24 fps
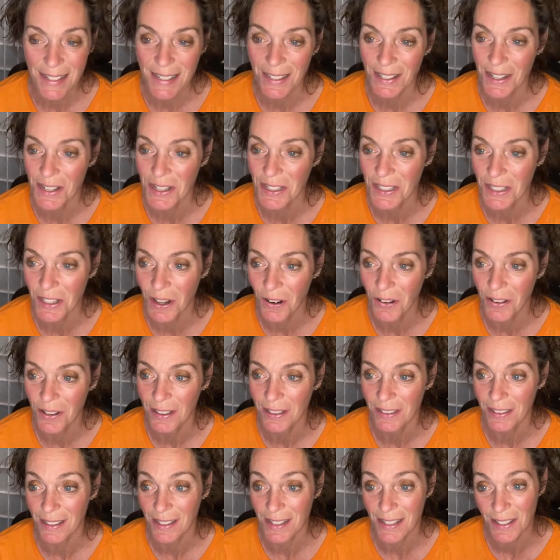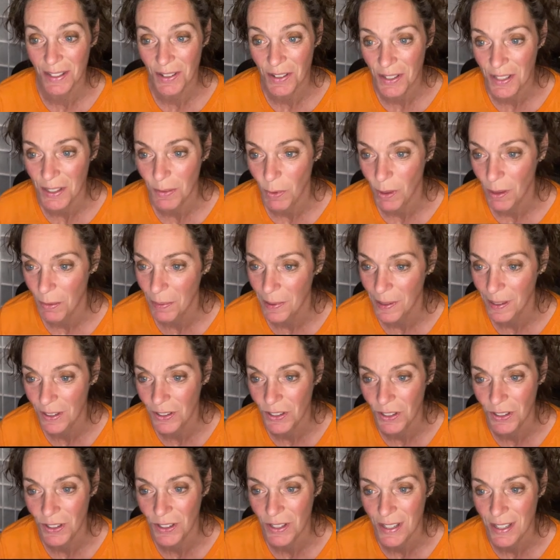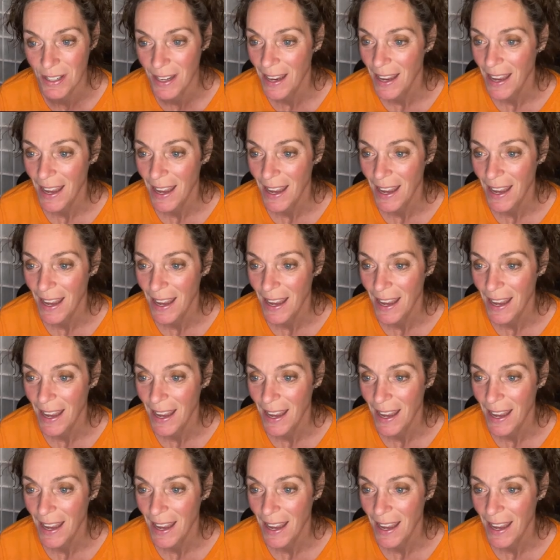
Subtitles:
and I saw it and I saw some of the pictures,